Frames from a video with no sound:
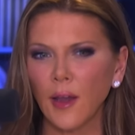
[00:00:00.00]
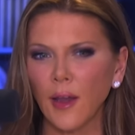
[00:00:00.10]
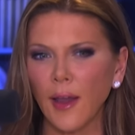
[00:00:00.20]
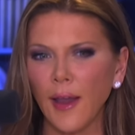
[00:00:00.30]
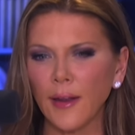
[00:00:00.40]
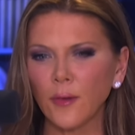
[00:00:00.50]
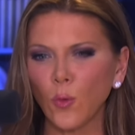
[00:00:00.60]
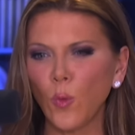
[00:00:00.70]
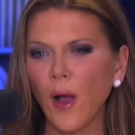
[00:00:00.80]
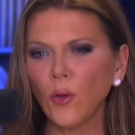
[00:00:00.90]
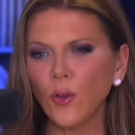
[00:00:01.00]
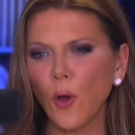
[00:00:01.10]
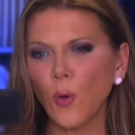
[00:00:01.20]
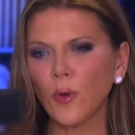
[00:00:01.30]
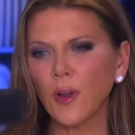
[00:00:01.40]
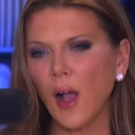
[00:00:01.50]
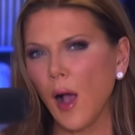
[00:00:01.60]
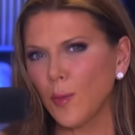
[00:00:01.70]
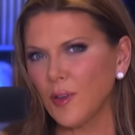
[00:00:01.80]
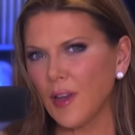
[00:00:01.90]
and well-known
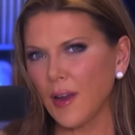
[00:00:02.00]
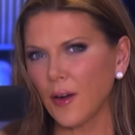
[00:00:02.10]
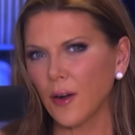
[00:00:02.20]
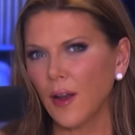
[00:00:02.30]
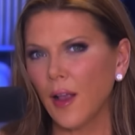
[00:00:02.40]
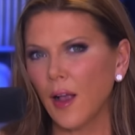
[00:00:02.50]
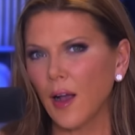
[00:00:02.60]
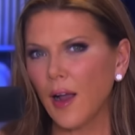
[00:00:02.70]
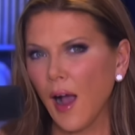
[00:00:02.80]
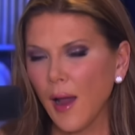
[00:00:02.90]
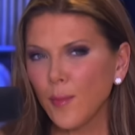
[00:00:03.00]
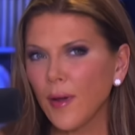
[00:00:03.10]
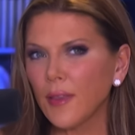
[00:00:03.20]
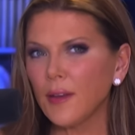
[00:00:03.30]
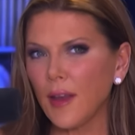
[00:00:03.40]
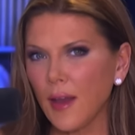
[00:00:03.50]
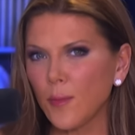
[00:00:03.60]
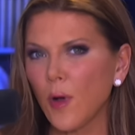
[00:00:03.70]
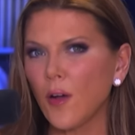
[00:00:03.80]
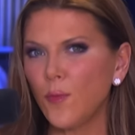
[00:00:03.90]
commentator, a guy by the
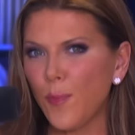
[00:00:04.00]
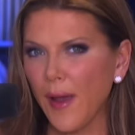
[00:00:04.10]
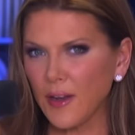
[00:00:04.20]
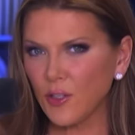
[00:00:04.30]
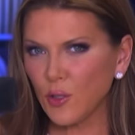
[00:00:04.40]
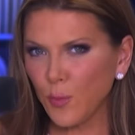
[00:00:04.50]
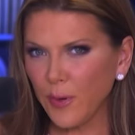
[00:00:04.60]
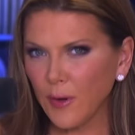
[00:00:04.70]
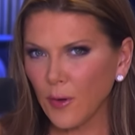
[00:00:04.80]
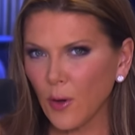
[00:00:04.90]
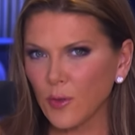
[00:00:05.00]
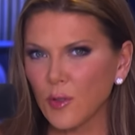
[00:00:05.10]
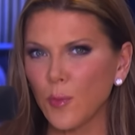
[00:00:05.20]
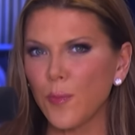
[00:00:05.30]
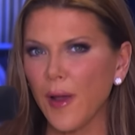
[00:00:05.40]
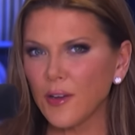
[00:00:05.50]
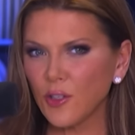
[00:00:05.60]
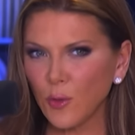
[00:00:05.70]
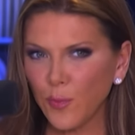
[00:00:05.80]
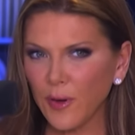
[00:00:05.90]
name of Ben Shapiro. So Ben
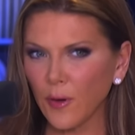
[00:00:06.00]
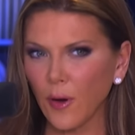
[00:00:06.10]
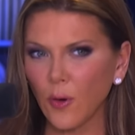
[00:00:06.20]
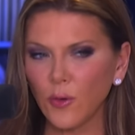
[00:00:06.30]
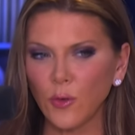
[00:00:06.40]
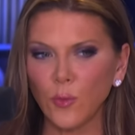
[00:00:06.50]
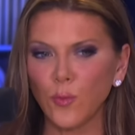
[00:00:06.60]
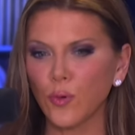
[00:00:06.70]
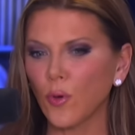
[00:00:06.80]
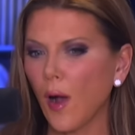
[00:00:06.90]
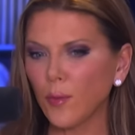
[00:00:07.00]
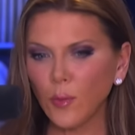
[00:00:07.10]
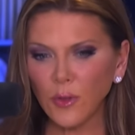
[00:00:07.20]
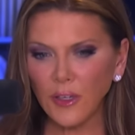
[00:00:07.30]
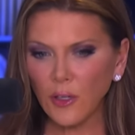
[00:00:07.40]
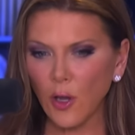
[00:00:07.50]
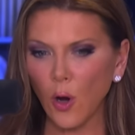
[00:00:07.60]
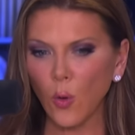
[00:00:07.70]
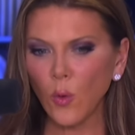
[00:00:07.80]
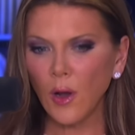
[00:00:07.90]
Shapiro, you probably know,